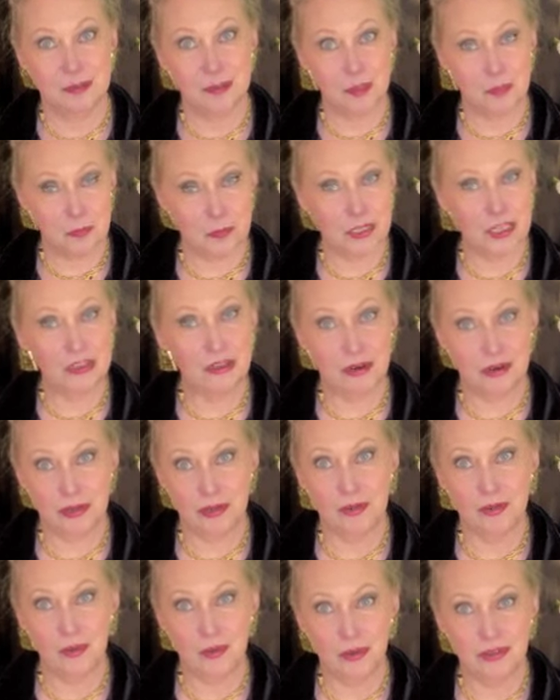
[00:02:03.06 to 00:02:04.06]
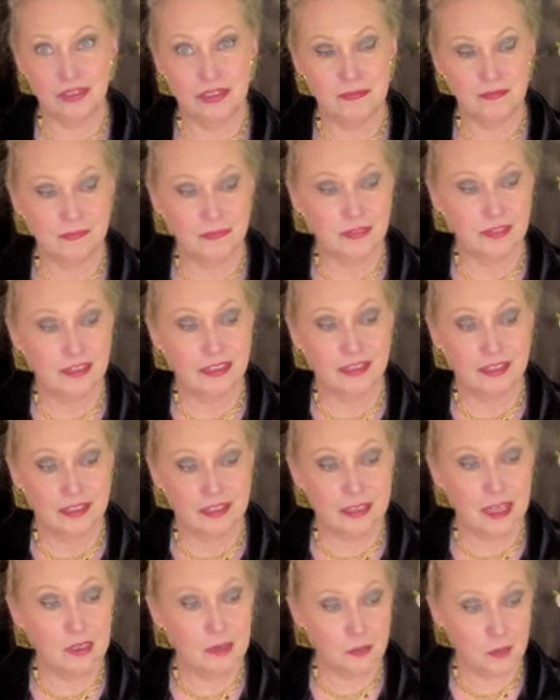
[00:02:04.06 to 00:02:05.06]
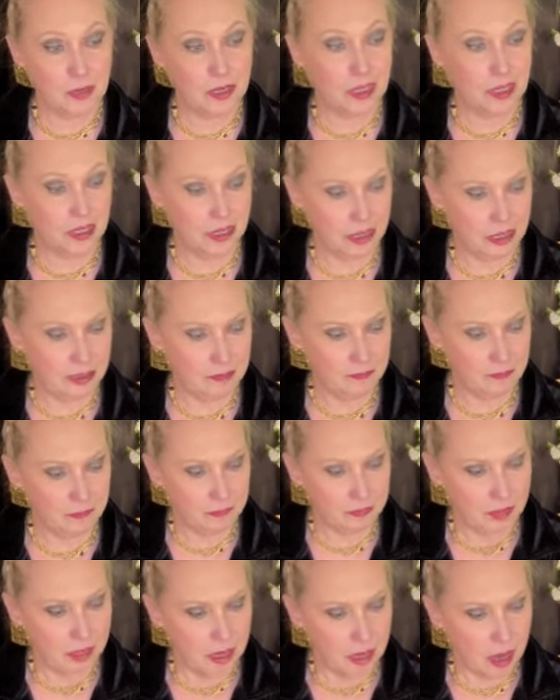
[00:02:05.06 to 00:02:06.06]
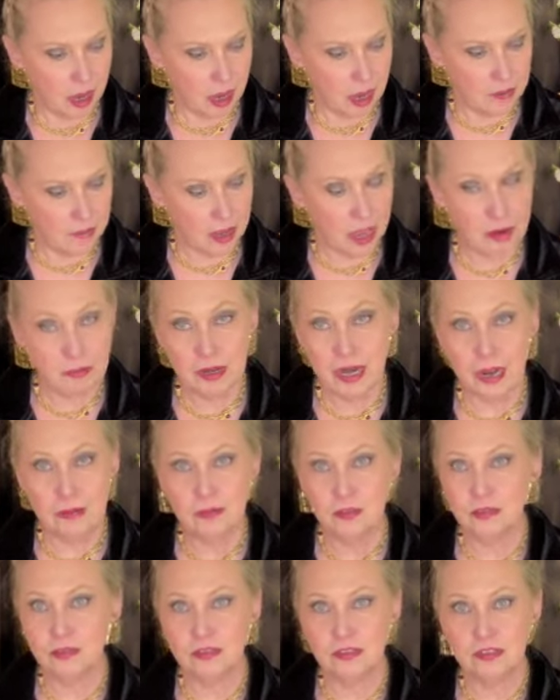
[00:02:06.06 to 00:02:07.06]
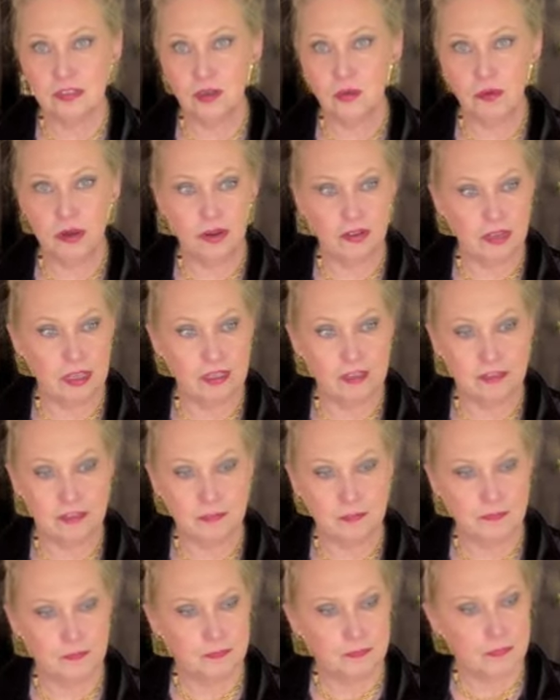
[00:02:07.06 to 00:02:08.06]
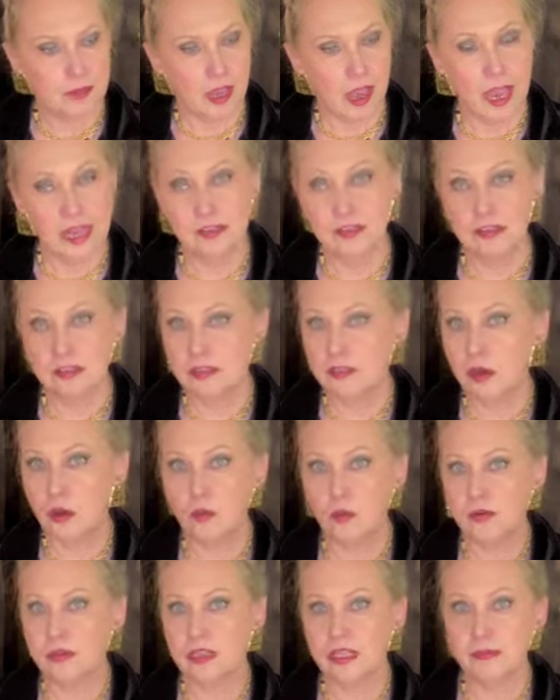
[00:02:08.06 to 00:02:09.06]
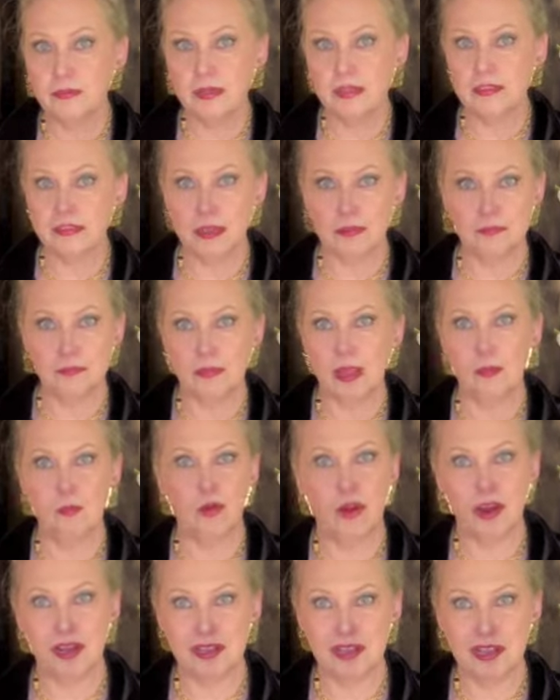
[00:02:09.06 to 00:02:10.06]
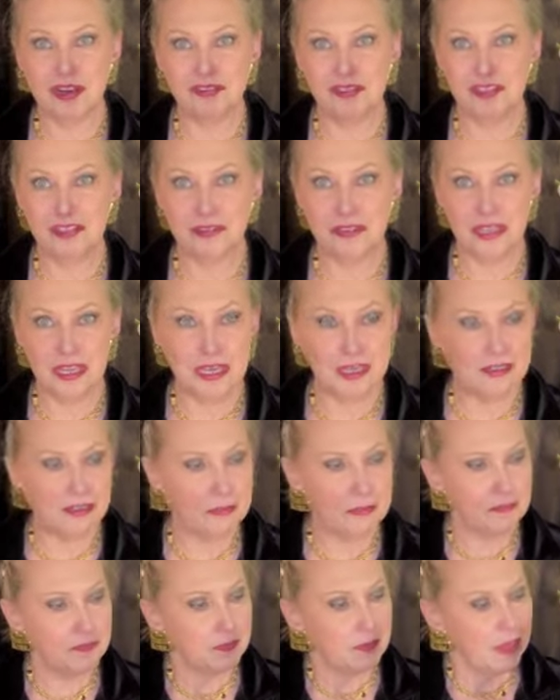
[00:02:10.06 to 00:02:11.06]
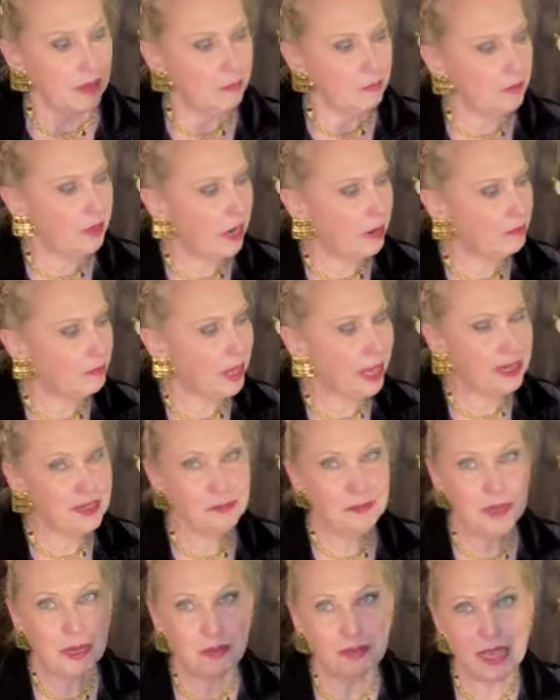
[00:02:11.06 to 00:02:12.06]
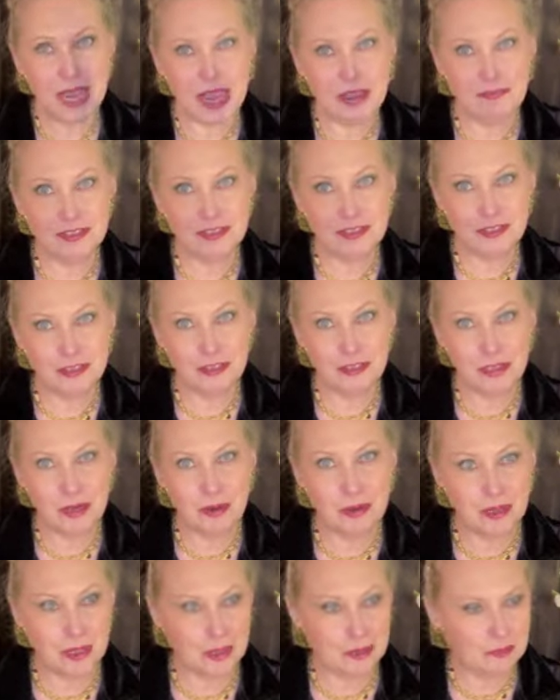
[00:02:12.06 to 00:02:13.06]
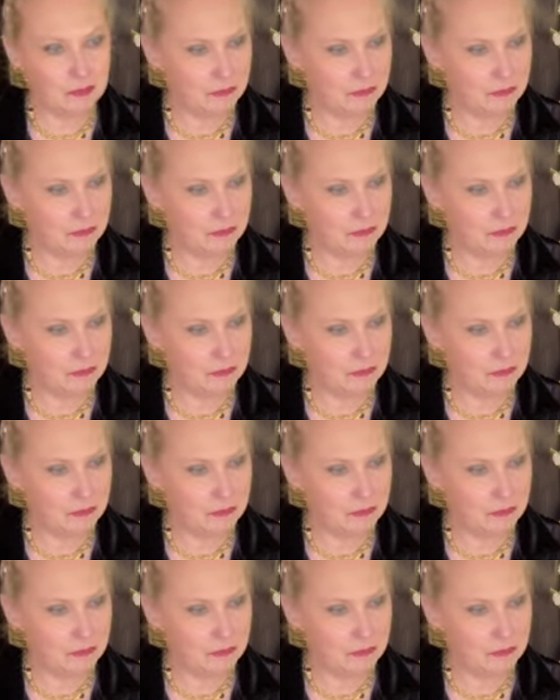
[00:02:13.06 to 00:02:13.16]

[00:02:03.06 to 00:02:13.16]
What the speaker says: pretty darn old. That's pretty good. I would absolutely still wear this. I just don't really because I'm wearing a lot of other things. But I'm glad to be able to have this to show you.